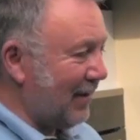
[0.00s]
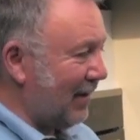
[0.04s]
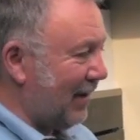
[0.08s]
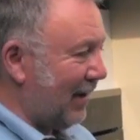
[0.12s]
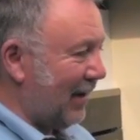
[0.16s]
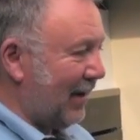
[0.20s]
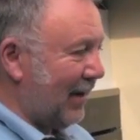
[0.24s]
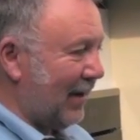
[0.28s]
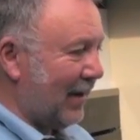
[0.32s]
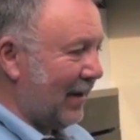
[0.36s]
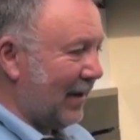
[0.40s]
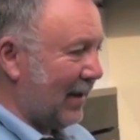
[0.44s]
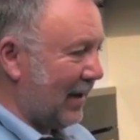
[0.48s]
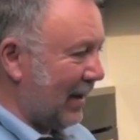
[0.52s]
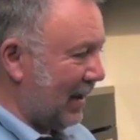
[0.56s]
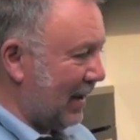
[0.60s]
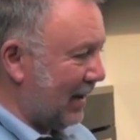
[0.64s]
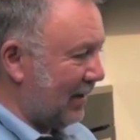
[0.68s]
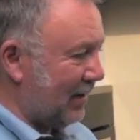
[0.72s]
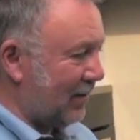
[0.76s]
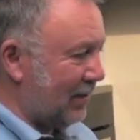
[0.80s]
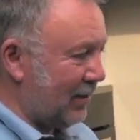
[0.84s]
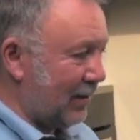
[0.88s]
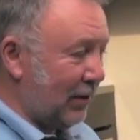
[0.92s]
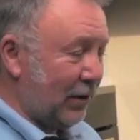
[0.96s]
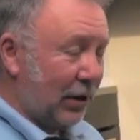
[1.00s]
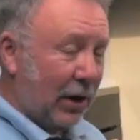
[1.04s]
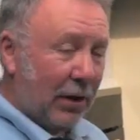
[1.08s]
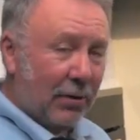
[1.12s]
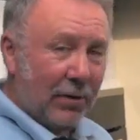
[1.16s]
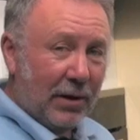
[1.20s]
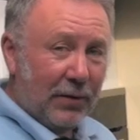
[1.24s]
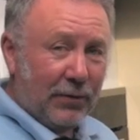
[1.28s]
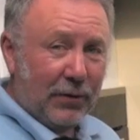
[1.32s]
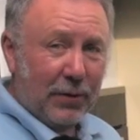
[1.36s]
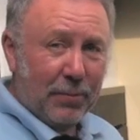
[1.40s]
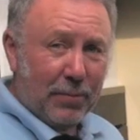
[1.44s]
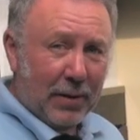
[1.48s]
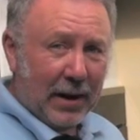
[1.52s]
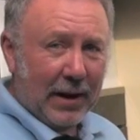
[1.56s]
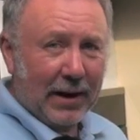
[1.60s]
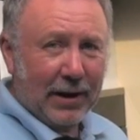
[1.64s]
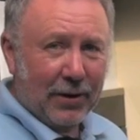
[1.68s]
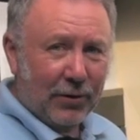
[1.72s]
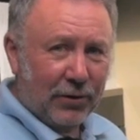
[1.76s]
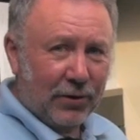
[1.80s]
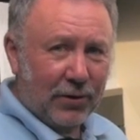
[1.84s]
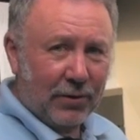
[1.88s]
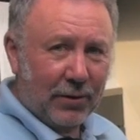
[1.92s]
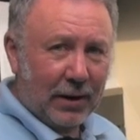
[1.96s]
And you know, if you're
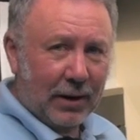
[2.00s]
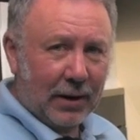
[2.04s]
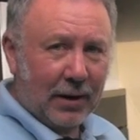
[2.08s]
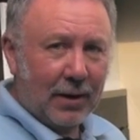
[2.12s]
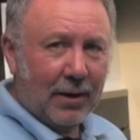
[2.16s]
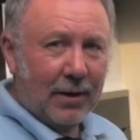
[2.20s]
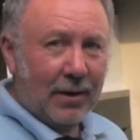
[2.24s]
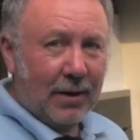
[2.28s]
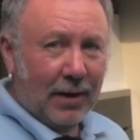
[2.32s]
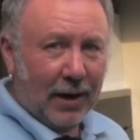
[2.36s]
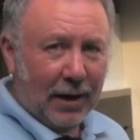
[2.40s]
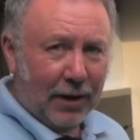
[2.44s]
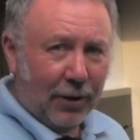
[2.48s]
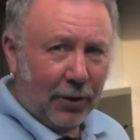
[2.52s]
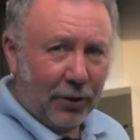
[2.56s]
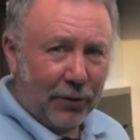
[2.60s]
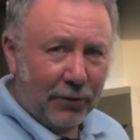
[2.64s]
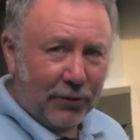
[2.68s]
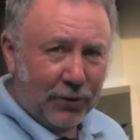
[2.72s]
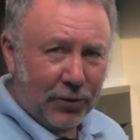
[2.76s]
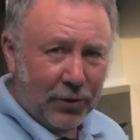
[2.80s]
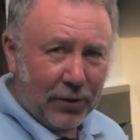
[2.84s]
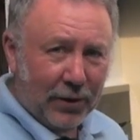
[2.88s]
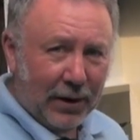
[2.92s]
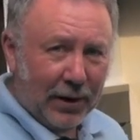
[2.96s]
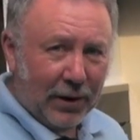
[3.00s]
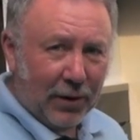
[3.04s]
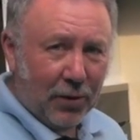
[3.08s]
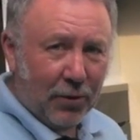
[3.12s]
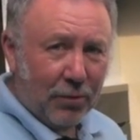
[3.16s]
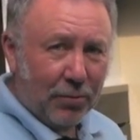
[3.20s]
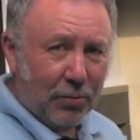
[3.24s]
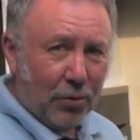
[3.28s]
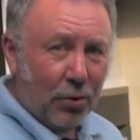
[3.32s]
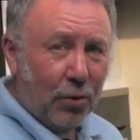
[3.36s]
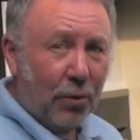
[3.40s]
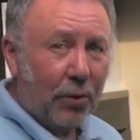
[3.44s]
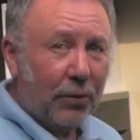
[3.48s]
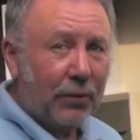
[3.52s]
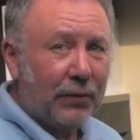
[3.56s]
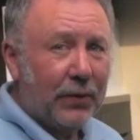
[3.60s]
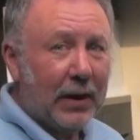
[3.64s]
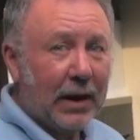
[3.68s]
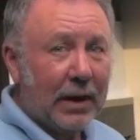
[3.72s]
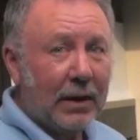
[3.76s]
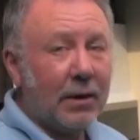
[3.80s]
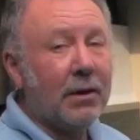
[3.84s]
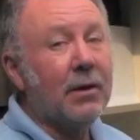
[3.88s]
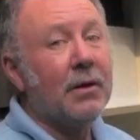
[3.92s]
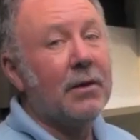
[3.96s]
planning on doing a lot of cooking on board,
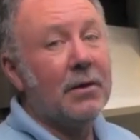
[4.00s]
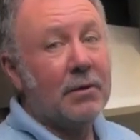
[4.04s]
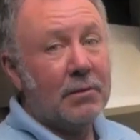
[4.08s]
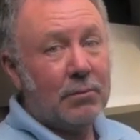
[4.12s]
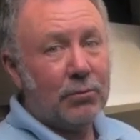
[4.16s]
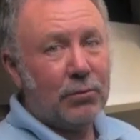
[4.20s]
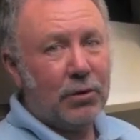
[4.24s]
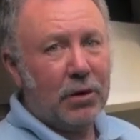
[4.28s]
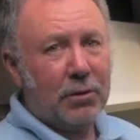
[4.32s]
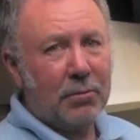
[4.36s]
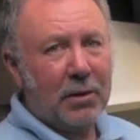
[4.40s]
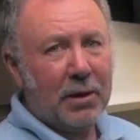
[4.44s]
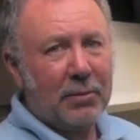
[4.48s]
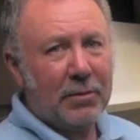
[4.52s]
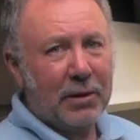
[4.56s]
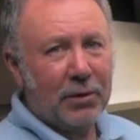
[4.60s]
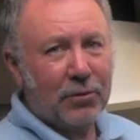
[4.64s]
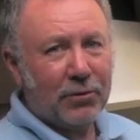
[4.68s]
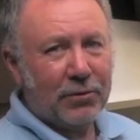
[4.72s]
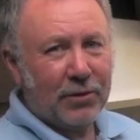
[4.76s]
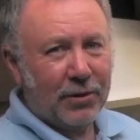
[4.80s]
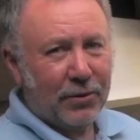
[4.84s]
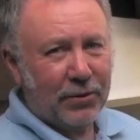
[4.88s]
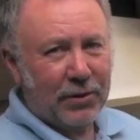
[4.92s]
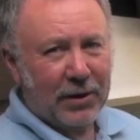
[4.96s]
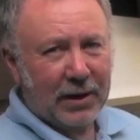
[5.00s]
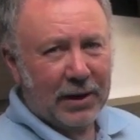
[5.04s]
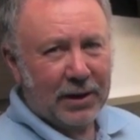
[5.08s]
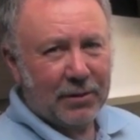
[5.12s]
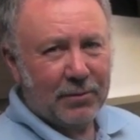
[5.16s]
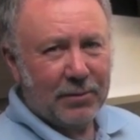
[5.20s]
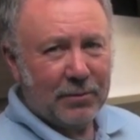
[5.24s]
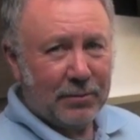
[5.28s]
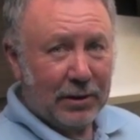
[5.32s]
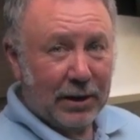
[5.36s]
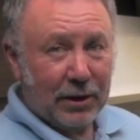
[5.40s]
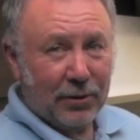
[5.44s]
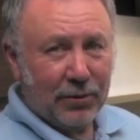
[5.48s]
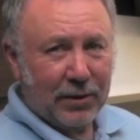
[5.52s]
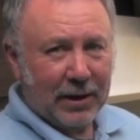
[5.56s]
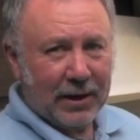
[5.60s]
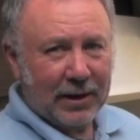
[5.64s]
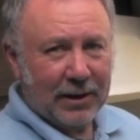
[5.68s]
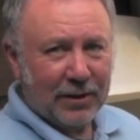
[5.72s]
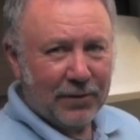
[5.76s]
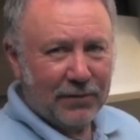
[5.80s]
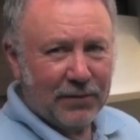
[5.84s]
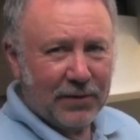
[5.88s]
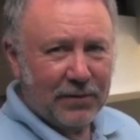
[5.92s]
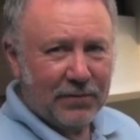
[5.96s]
then you maybe ought to be looking
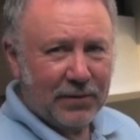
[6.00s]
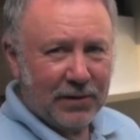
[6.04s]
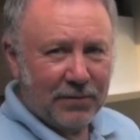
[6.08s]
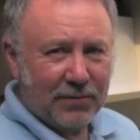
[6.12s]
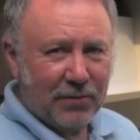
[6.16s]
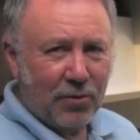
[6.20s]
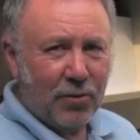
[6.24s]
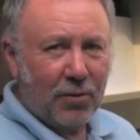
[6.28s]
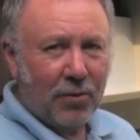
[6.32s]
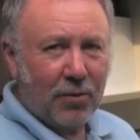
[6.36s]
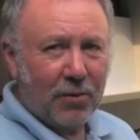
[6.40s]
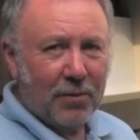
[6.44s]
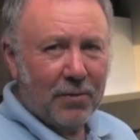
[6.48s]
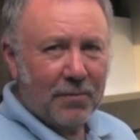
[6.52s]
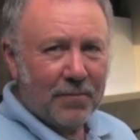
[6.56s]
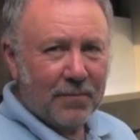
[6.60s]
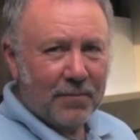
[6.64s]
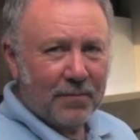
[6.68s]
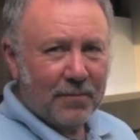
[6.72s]
at the 54.